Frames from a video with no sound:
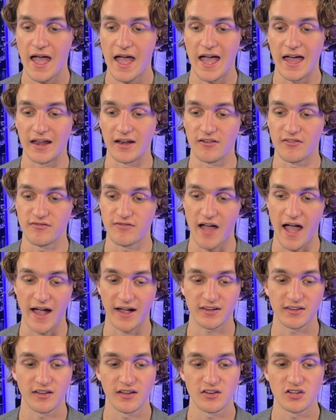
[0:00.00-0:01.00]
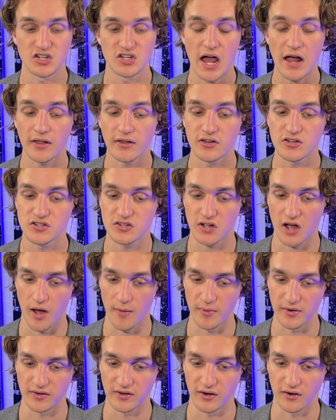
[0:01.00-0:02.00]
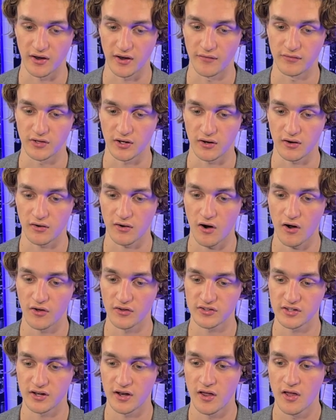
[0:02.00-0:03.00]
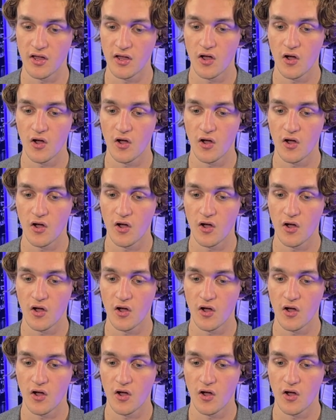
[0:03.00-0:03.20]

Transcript: and fact-challenged commentary of Tucker Carlson,